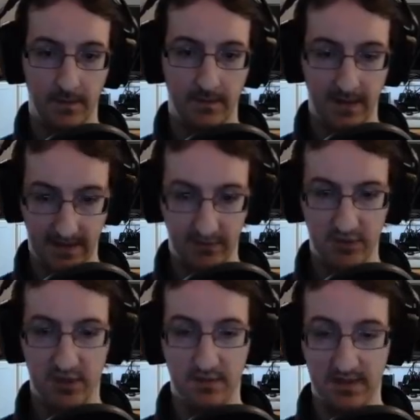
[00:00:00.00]
Then level
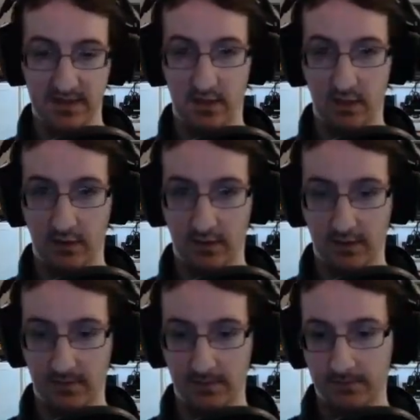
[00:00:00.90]
2 takes a lot longer.
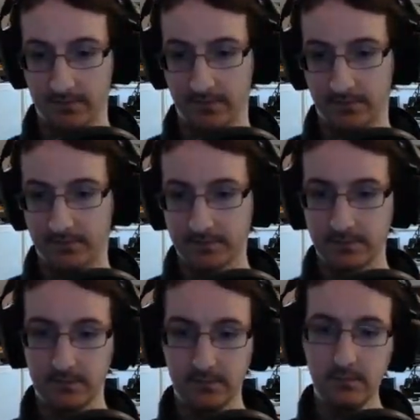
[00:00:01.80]

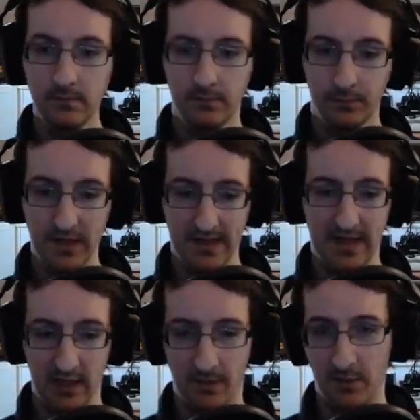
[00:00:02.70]
But you get a
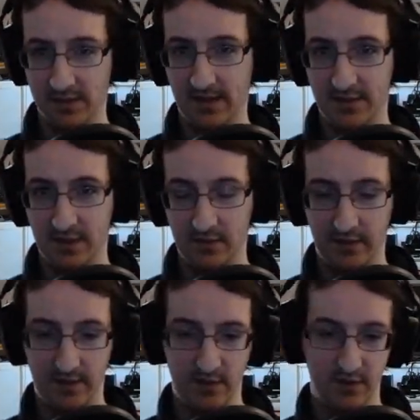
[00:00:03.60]
lot more damage out of
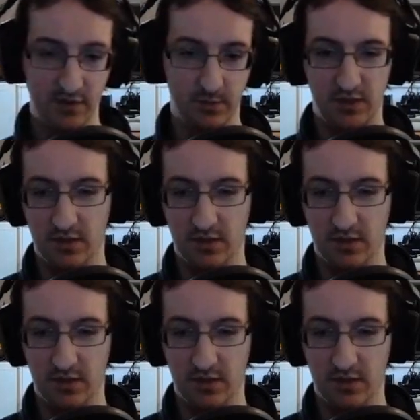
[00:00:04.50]
it, so it's up to you.